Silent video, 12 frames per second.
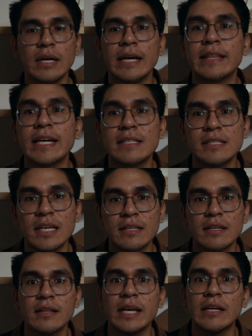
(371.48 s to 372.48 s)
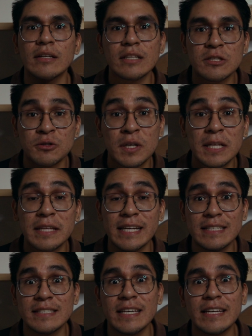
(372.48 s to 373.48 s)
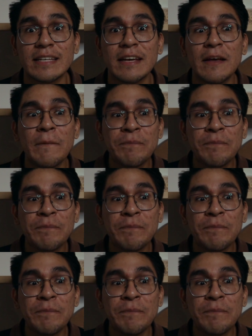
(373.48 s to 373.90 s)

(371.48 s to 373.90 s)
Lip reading: And that's it, like literally that's it.